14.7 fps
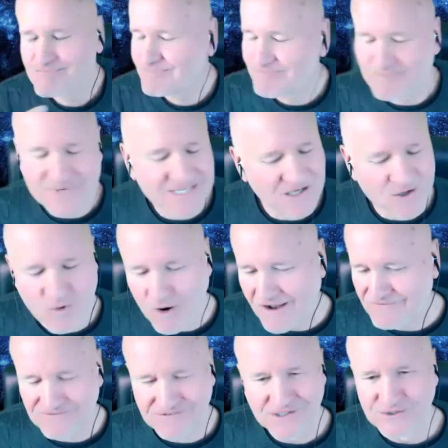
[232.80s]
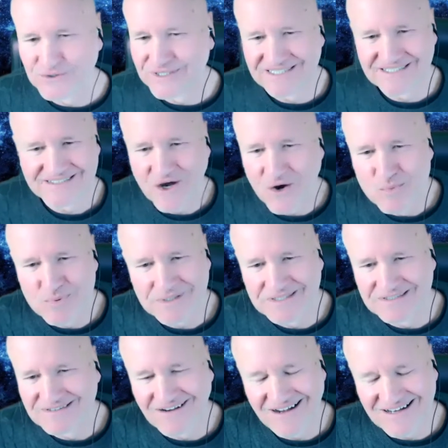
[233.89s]
being quite fluid and
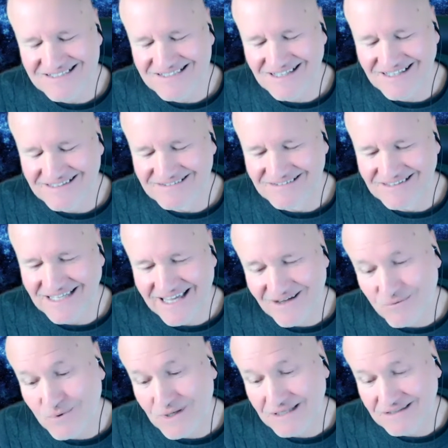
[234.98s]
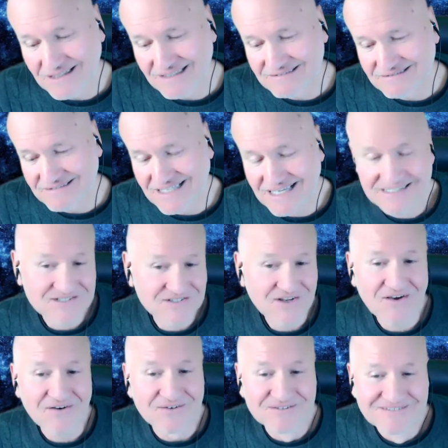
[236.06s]
open, I said, yeah, well, I guess
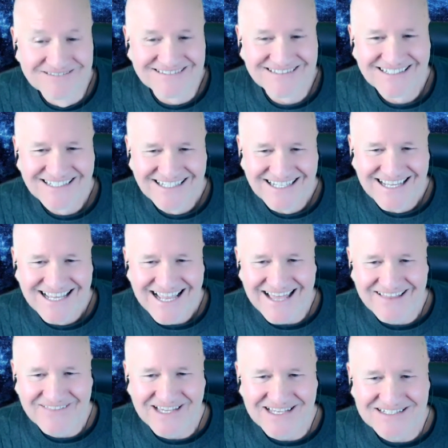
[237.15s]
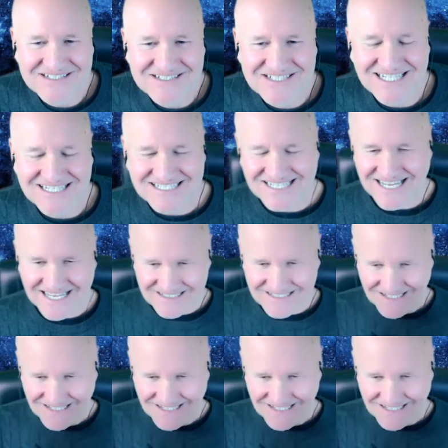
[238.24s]
so. And then she said,